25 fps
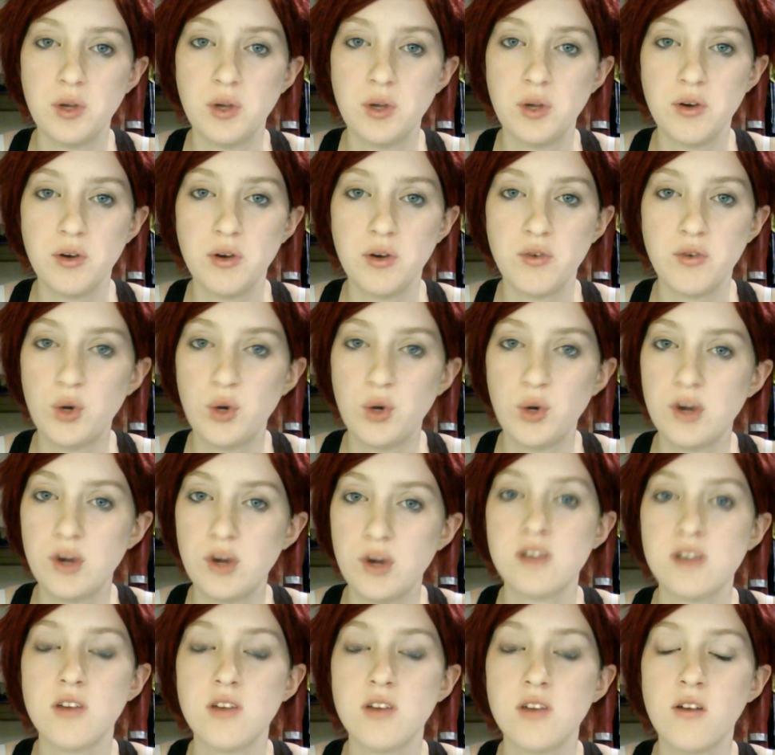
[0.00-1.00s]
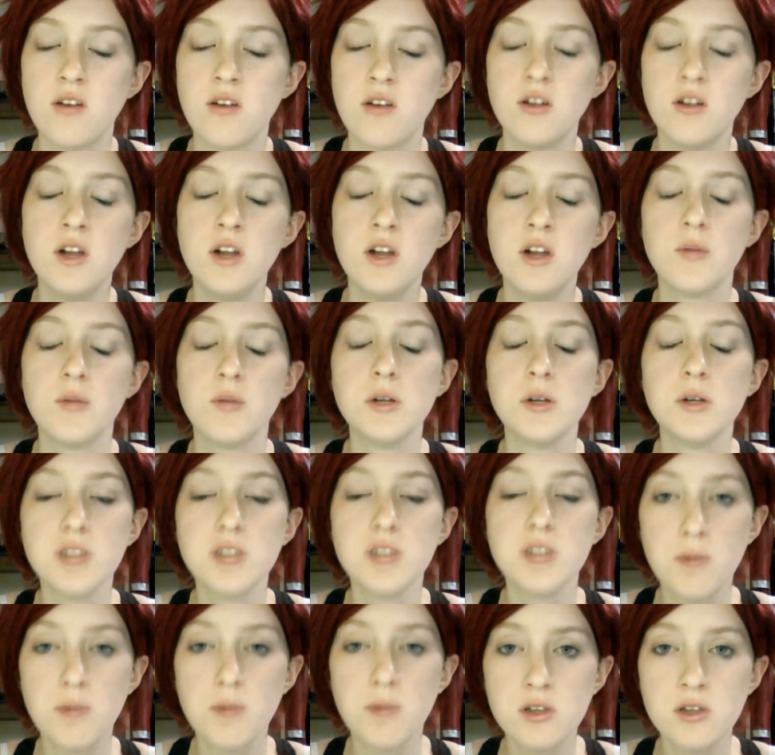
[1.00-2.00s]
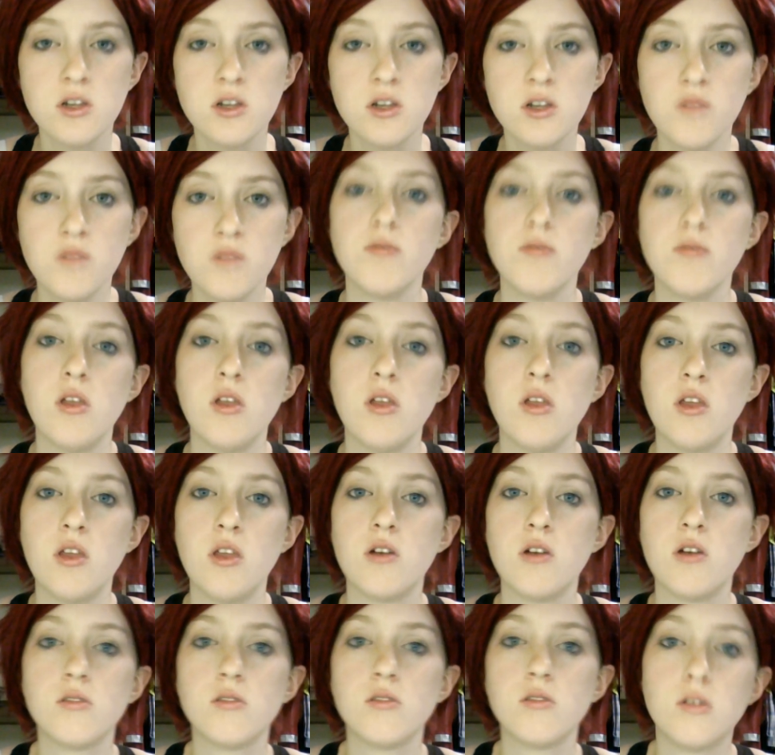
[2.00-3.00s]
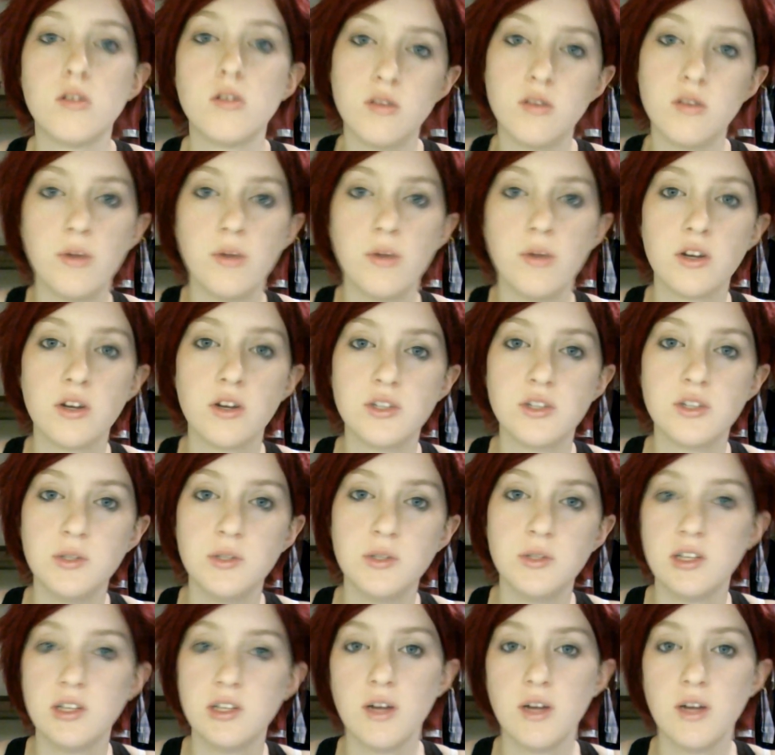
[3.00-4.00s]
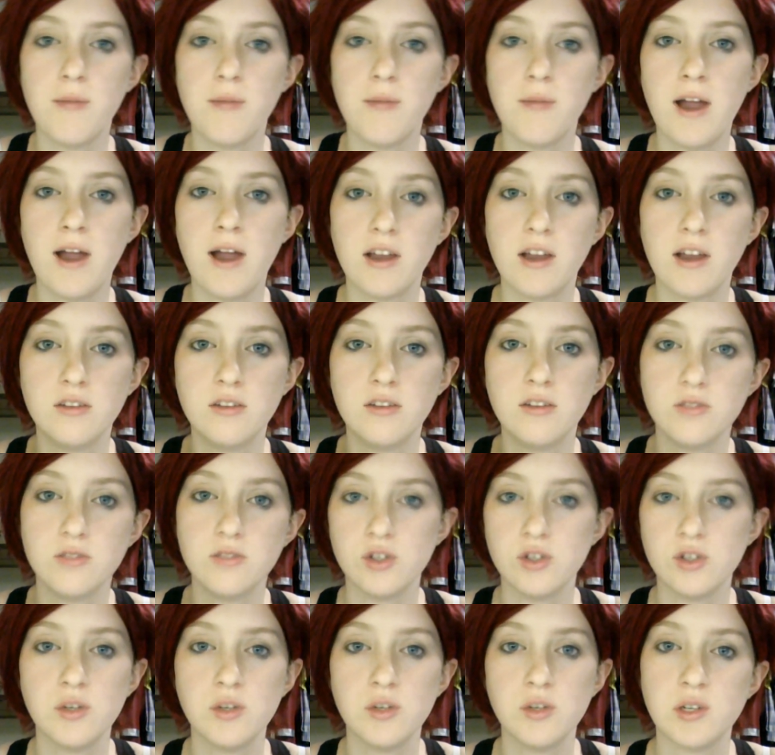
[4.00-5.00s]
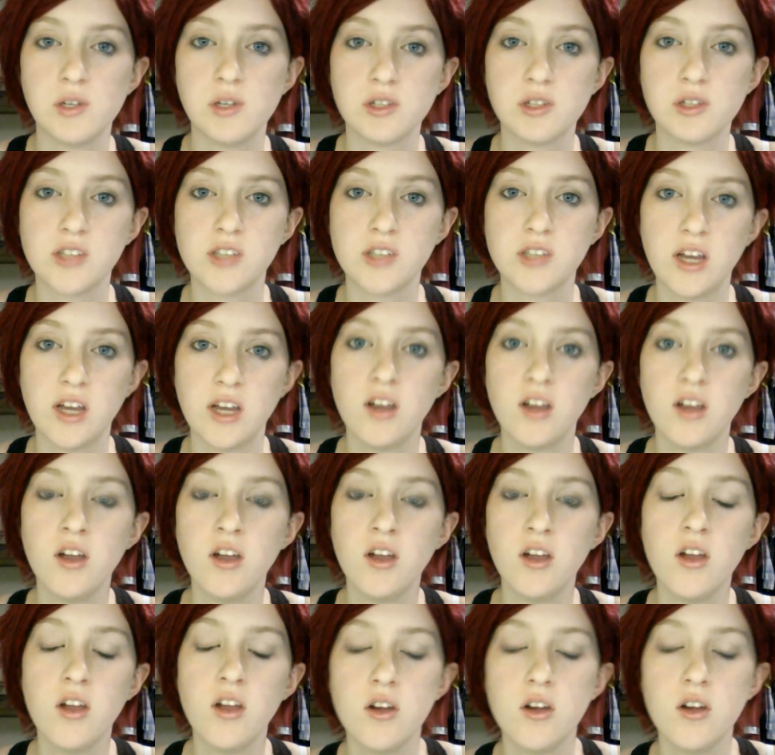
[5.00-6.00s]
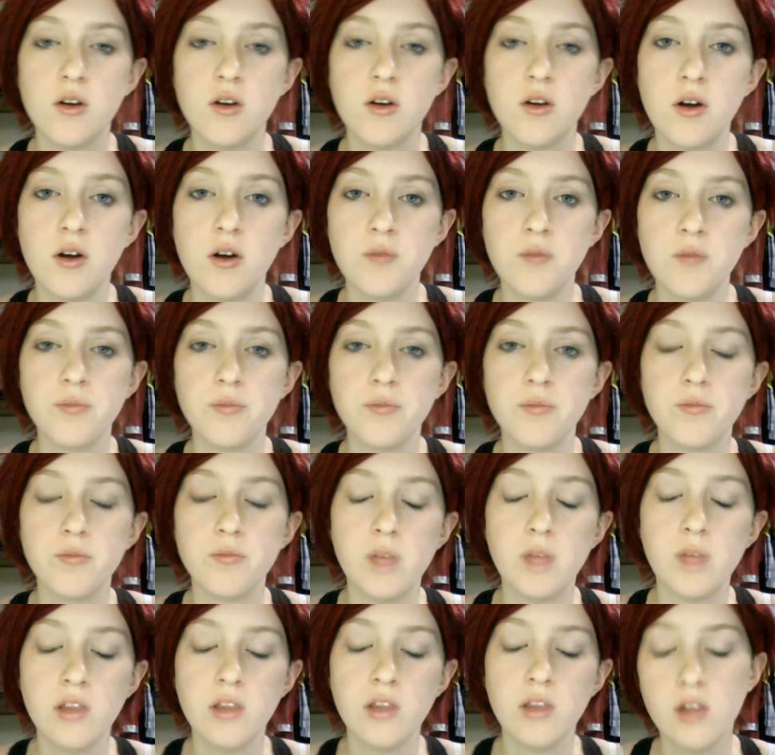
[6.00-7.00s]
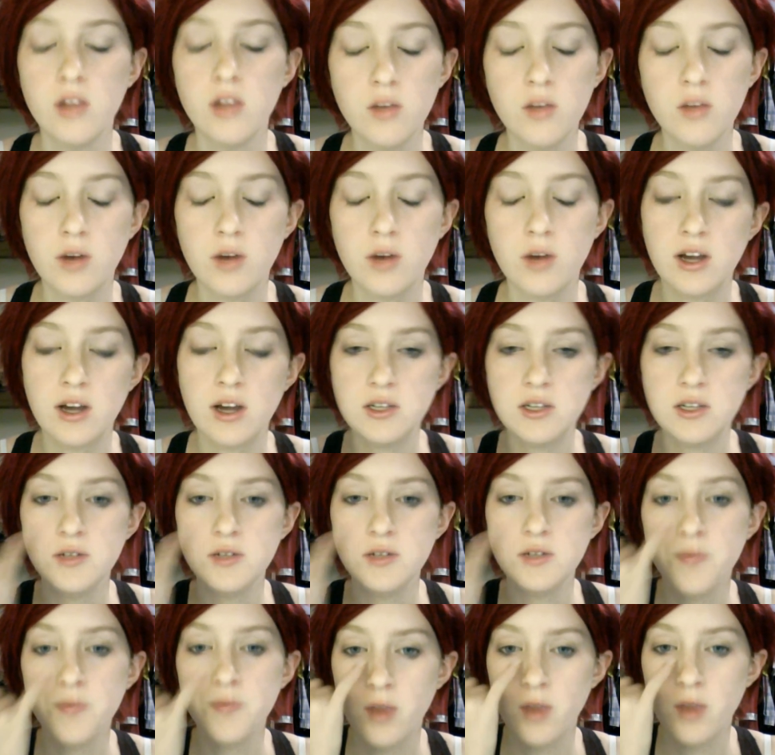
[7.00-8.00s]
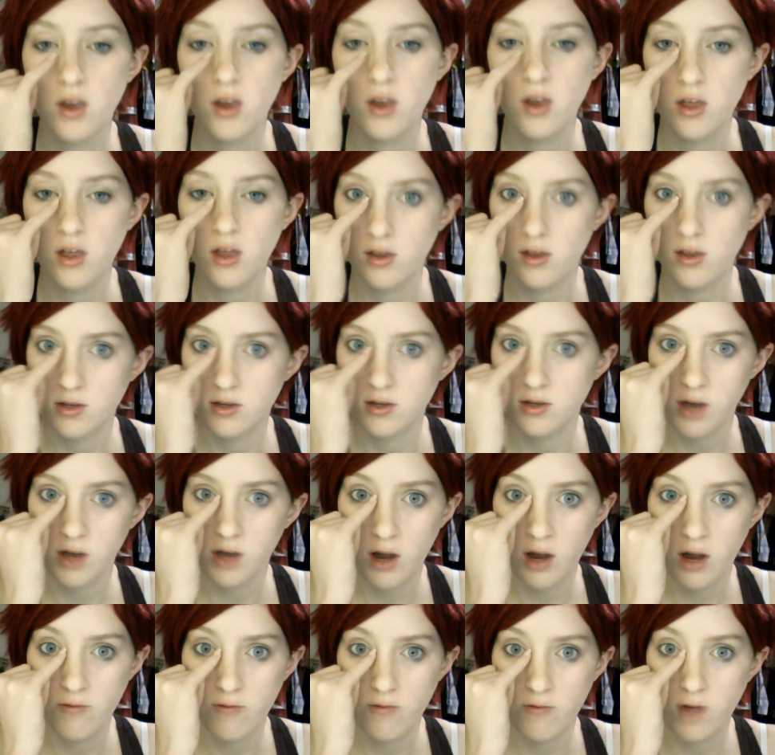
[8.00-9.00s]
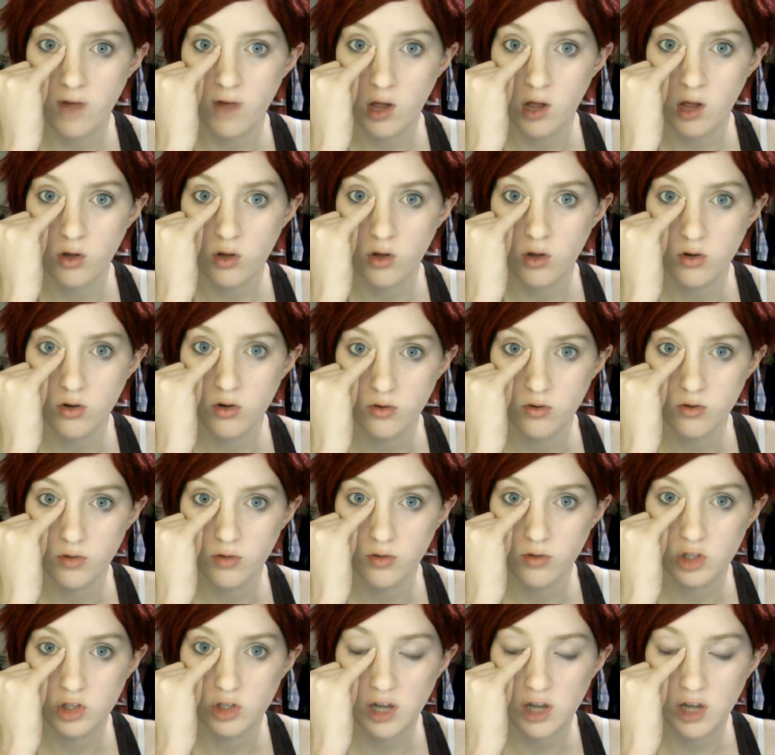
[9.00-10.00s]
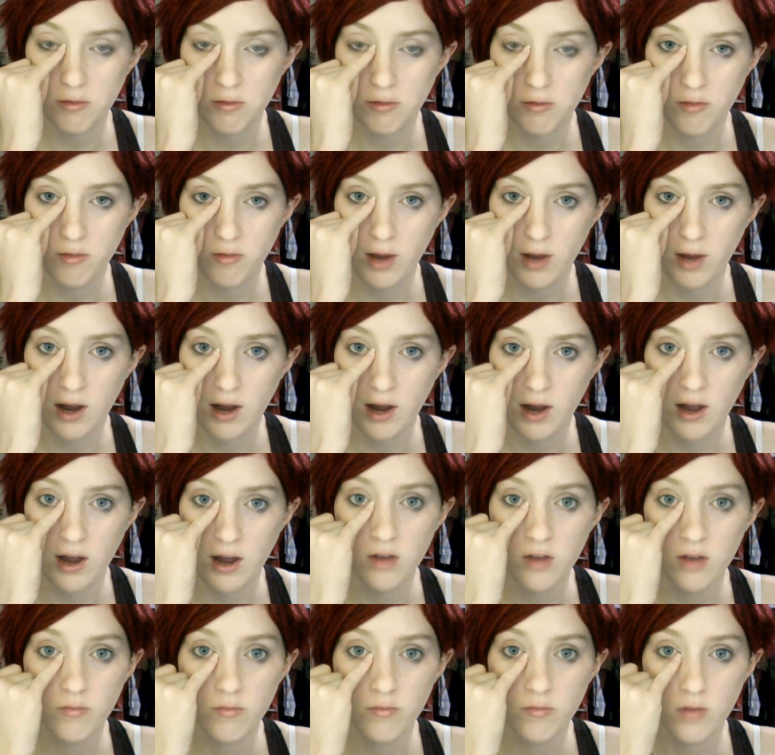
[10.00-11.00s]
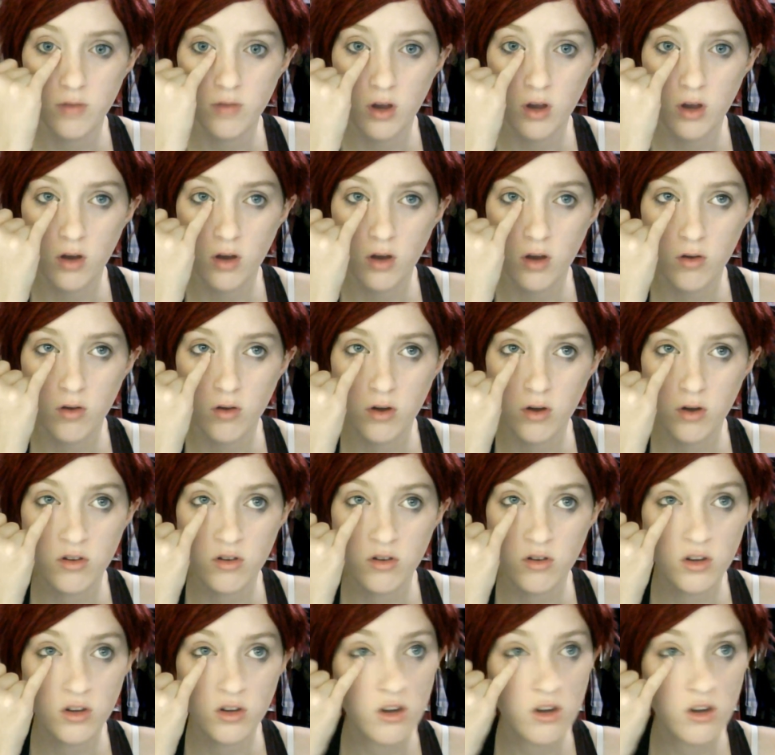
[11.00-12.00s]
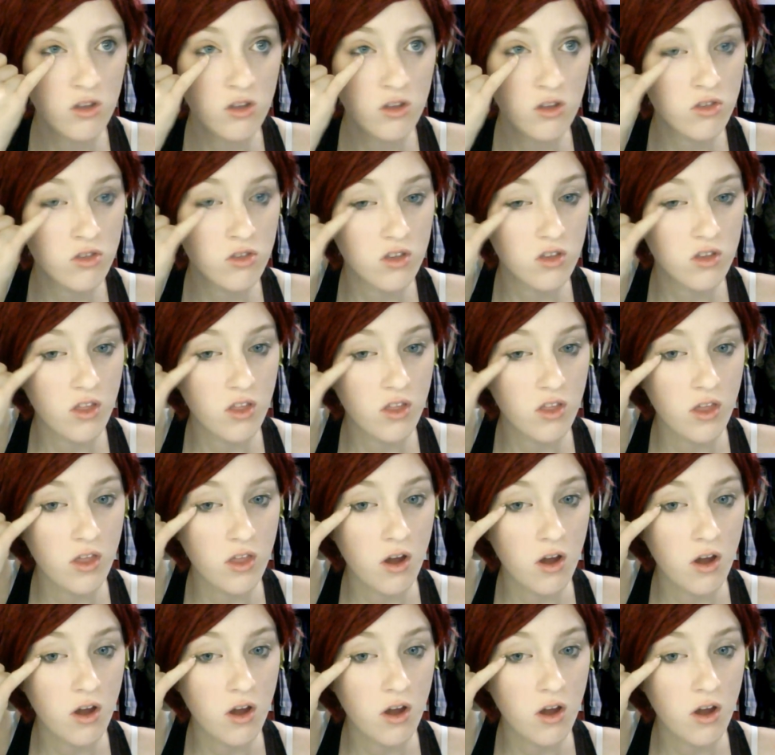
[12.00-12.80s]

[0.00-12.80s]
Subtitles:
it for you guys. I'll go step by step and then I'll go to the mirror, do it, and come back and show you what it looks like. Mainly what I do is I follow the shape of my eye. I go underneath and then